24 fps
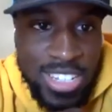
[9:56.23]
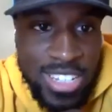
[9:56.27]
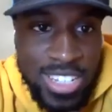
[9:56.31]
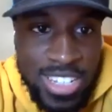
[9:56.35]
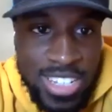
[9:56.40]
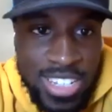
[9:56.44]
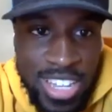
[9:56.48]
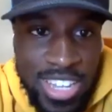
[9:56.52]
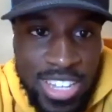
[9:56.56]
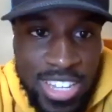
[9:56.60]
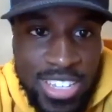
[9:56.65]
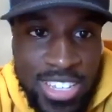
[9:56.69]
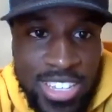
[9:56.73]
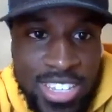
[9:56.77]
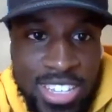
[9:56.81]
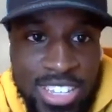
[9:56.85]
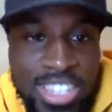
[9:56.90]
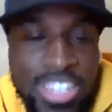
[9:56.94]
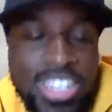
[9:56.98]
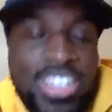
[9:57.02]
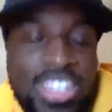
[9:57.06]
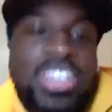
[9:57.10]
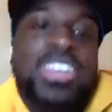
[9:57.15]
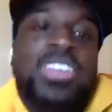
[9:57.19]
Like
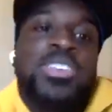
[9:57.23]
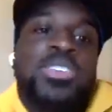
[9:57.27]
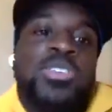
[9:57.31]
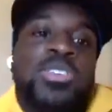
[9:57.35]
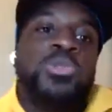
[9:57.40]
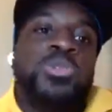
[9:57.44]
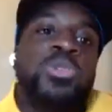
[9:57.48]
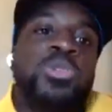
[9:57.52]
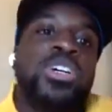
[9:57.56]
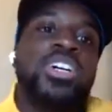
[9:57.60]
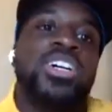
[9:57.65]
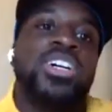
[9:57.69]
you